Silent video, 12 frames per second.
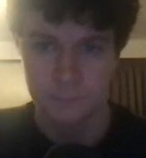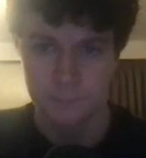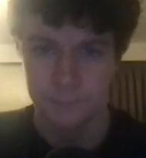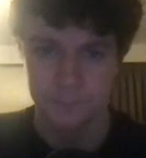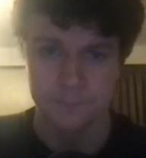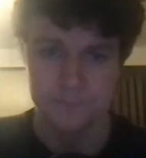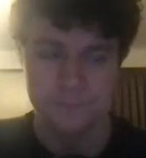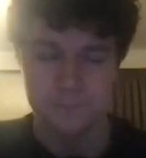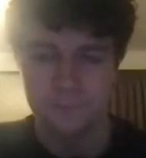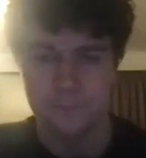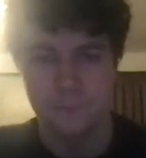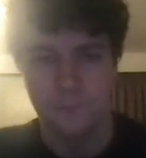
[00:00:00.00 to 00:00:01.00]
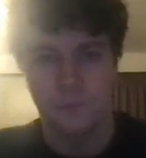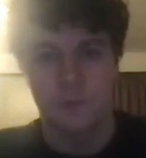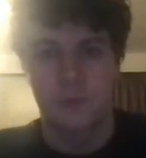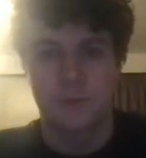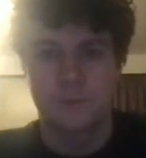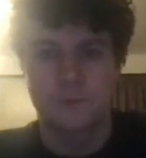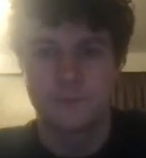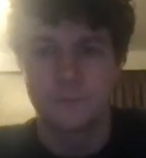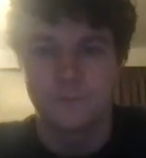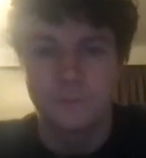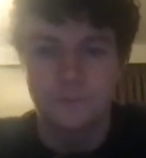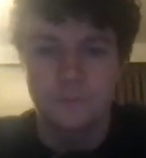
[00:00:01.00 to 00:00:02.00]

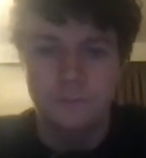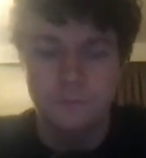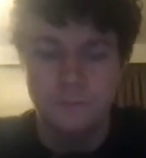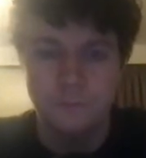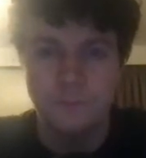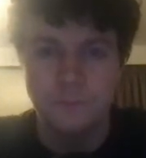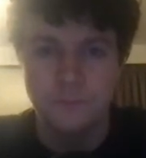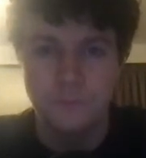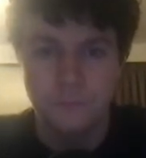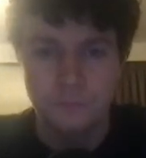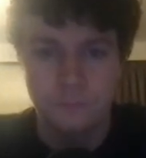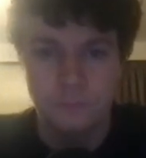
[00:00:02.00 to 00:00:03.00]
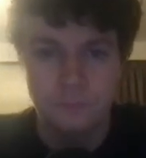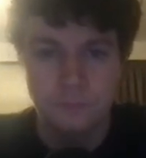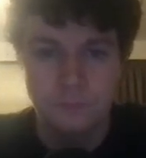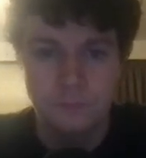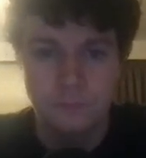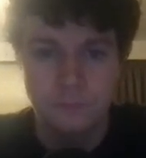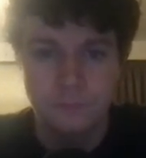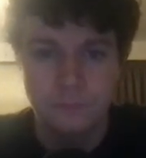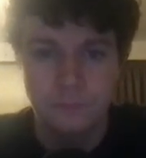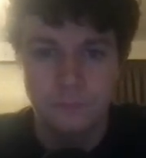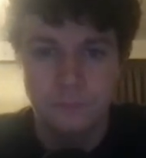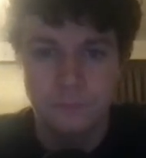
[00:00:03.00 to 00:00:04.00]

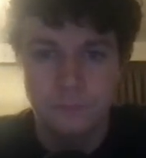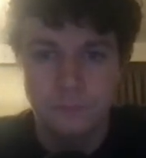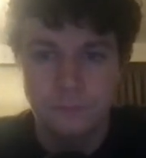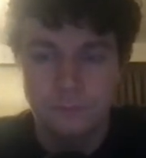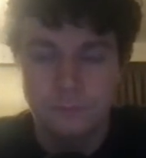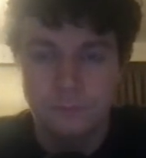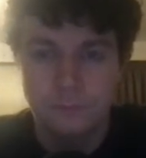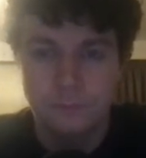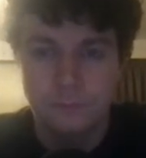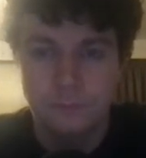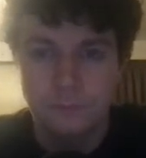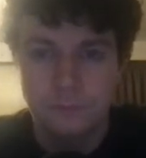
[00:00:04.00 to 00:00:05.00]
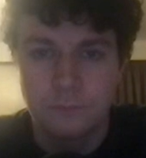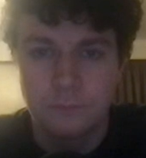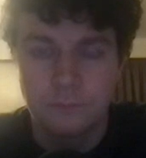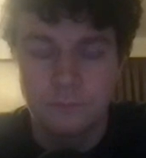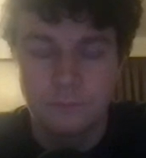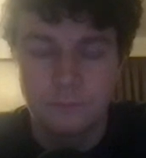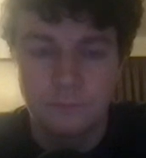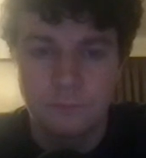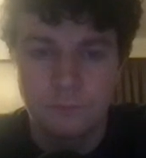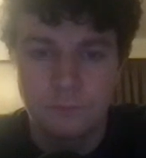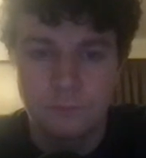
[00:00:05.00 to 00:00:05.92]
(silent)